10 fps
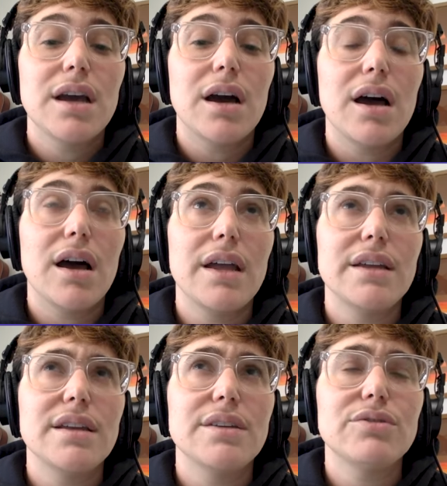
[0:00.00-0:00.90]
uh,
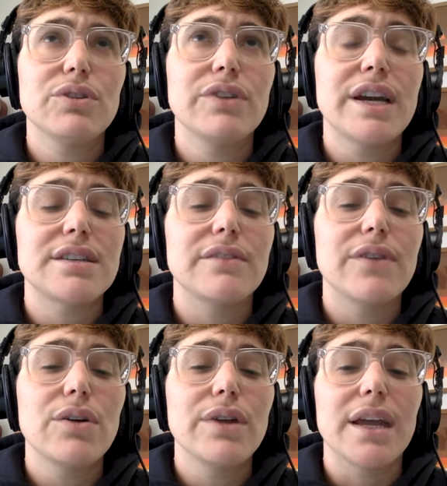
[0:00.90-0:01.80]
is regressive.
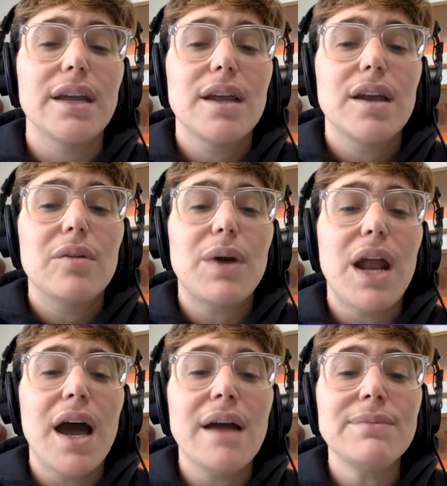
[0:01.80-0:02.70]
Okay. But
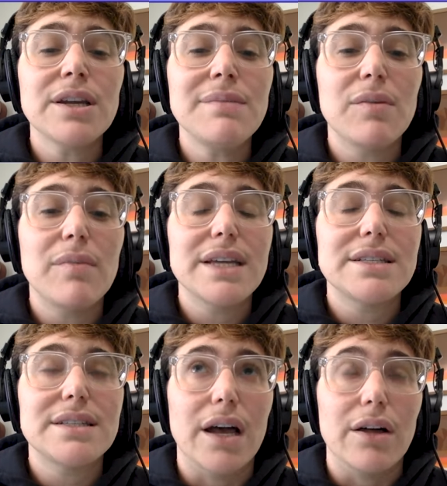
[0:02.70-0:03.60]
I'm talking about
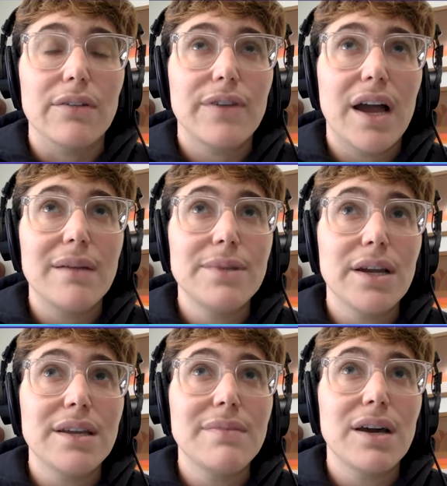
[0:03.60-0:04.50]
myself. I'm
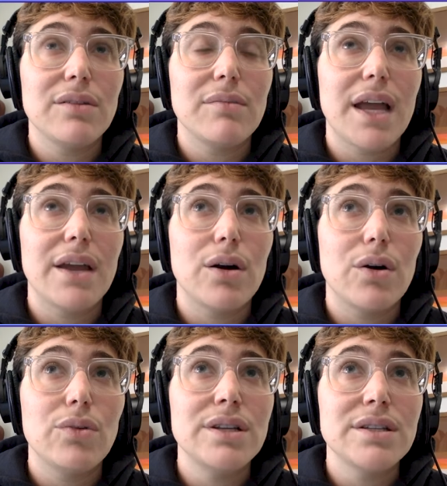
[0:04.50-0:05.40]
talking about my
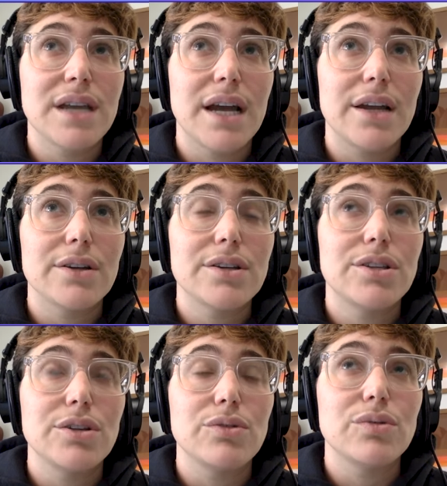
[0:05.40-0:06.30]
own desire
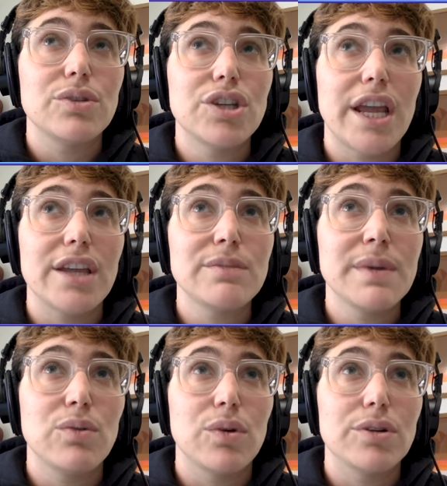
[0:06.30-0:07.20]
to change
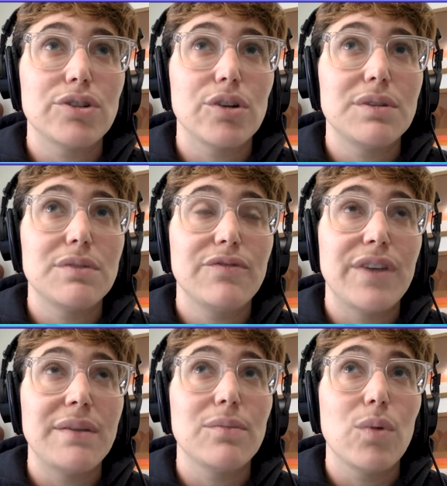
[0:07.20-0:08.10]
my wardrobe to
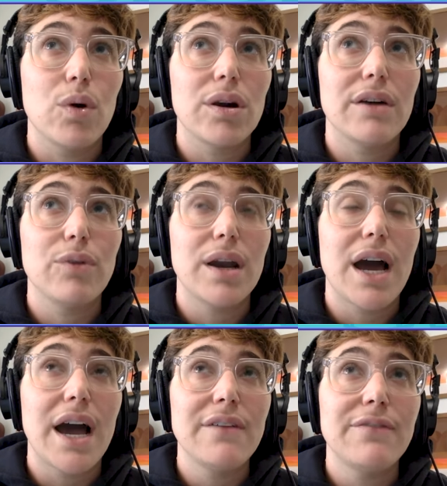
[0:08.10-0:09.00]
fit more of what
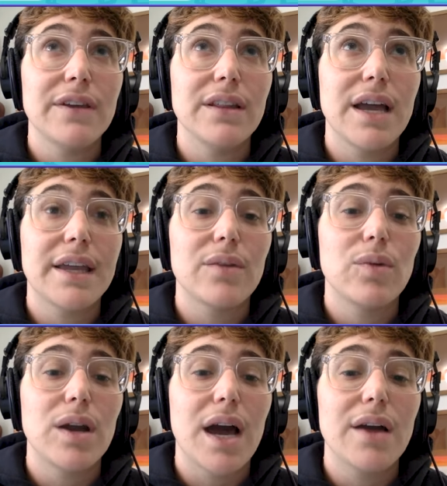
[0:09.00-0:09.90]
I feel like and
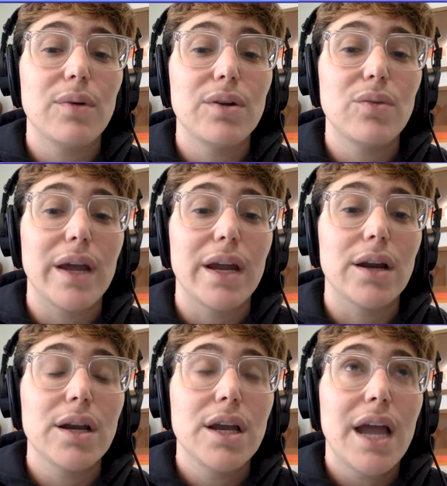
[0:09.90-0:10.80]
what I want to
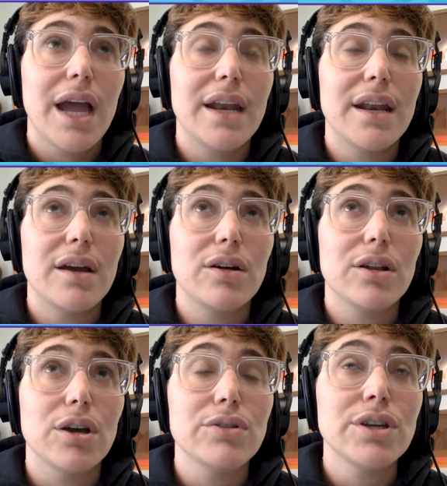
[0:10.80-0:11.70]
wear. And
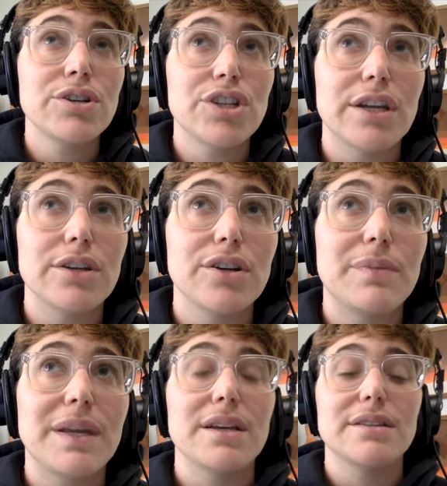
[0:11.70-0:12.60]
clothes are gendered
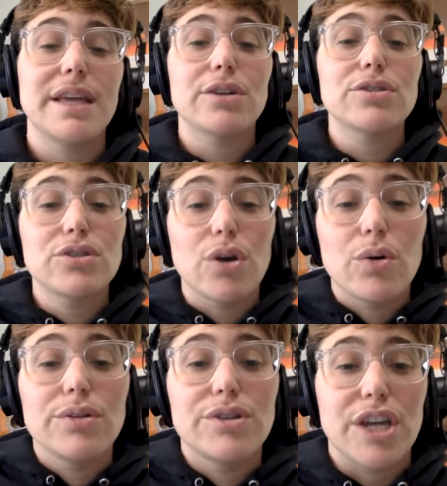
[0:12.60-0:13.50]
because they are sold